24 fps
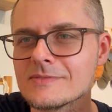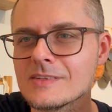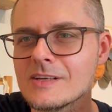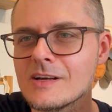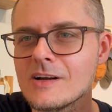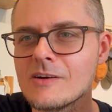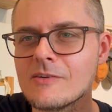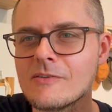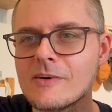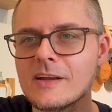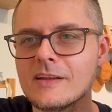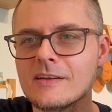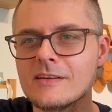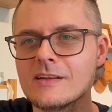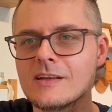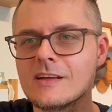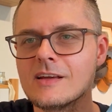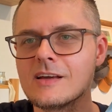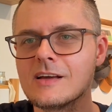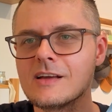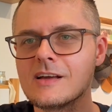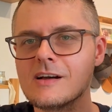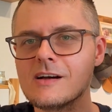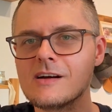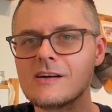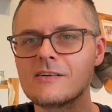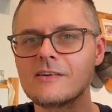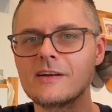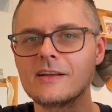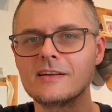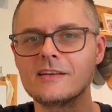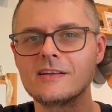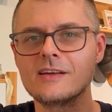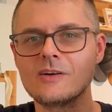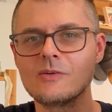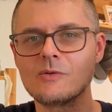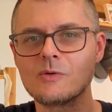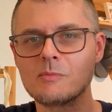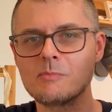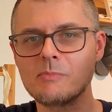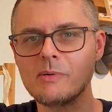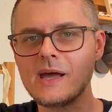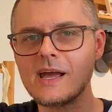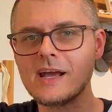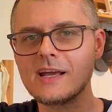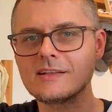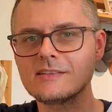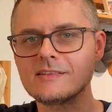All right, all right. We're
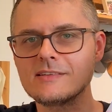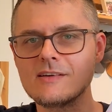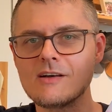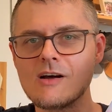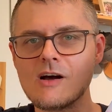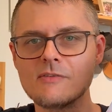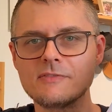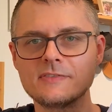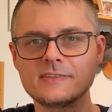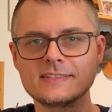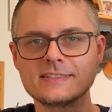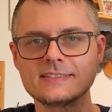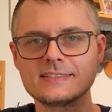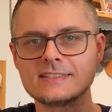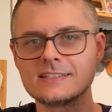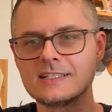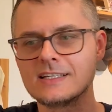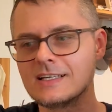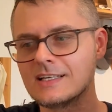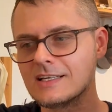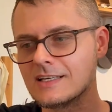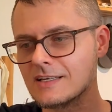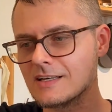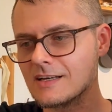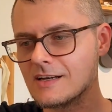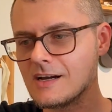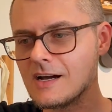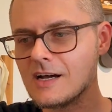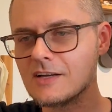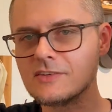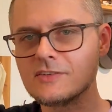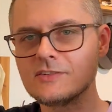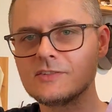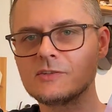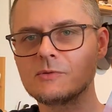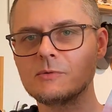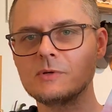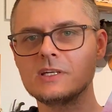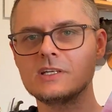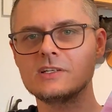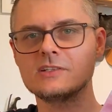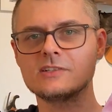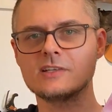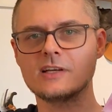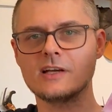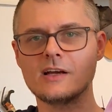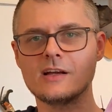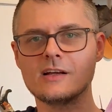back at the office on the squeaky
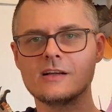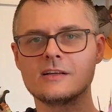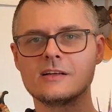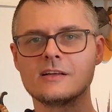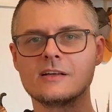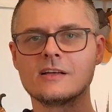chair.